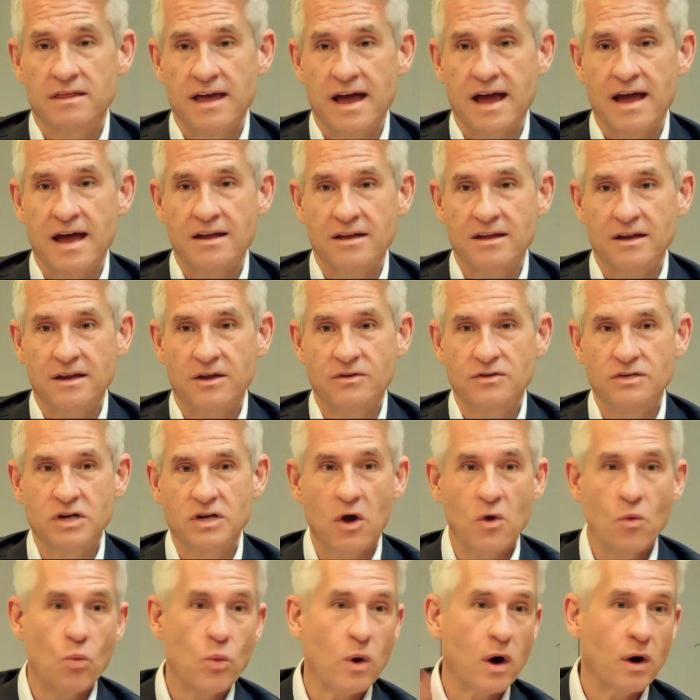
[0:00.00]
that,
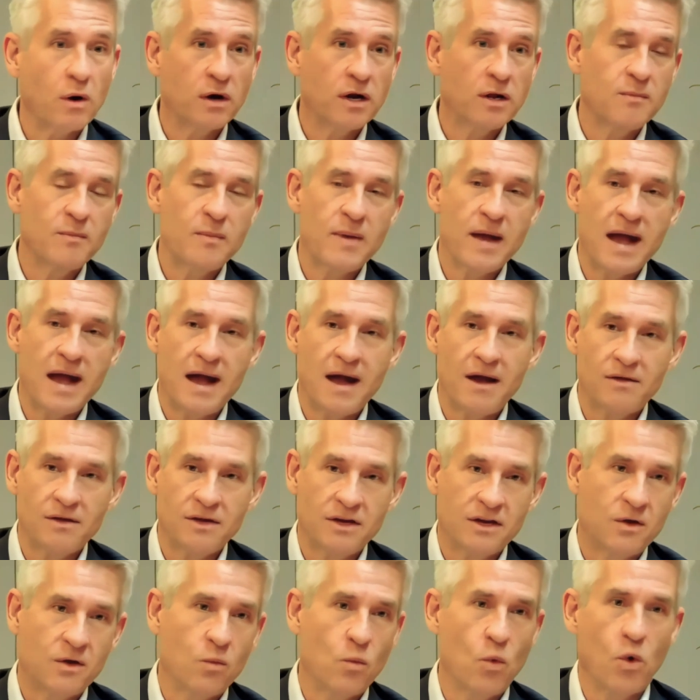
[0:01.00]
don't worry
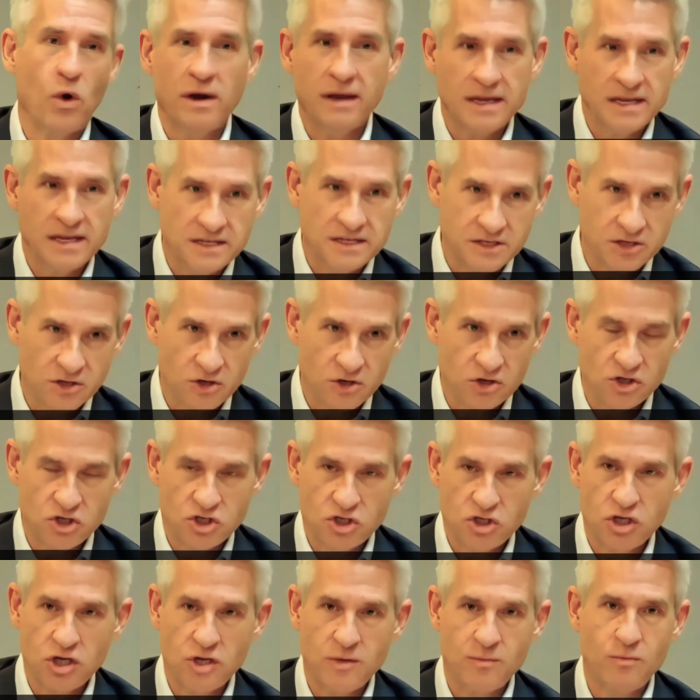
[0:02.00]
about, what
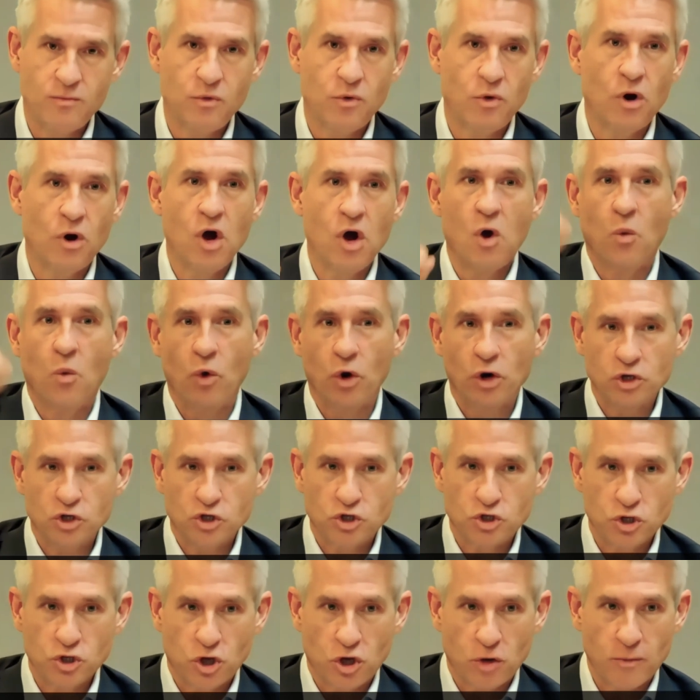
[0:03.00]
internship or
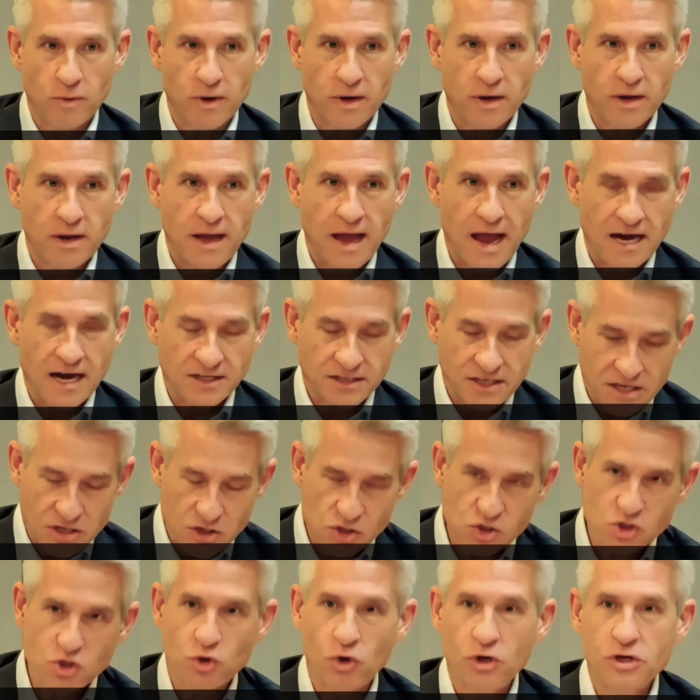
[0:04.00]
what job,
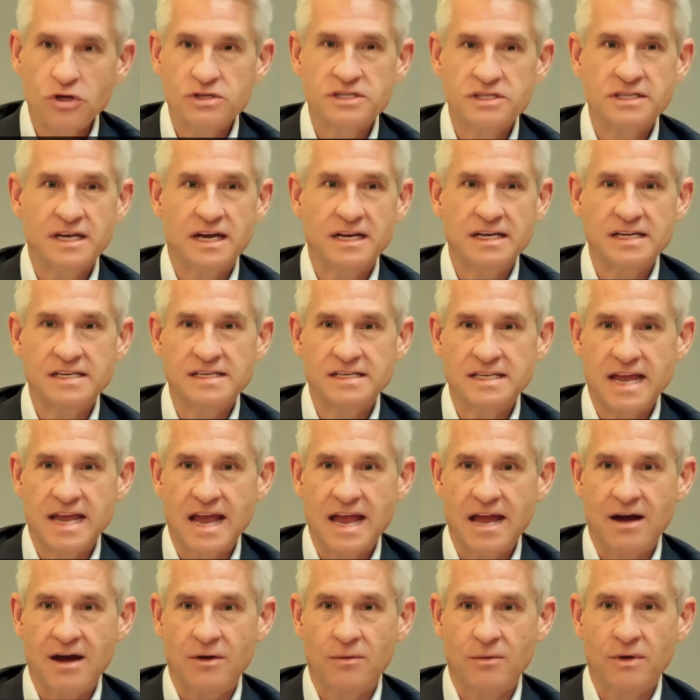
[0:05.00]
actually enjoy your studies
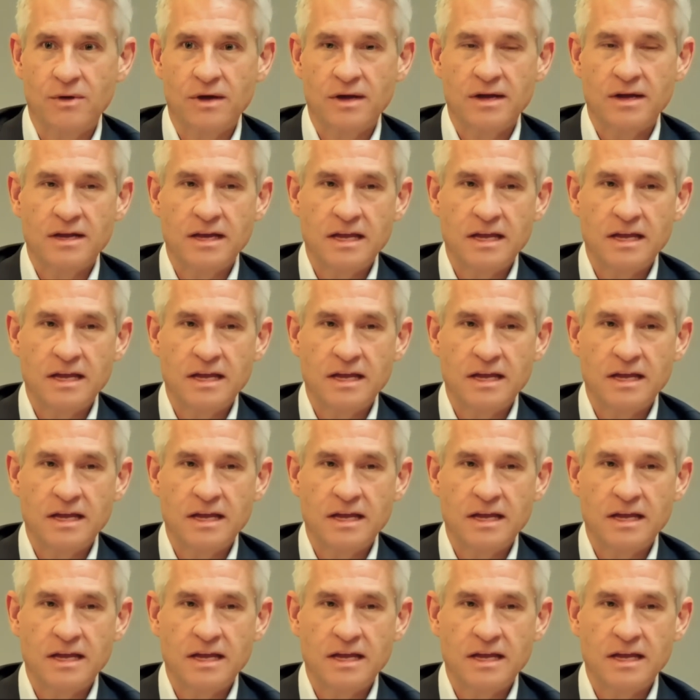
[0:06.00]
now.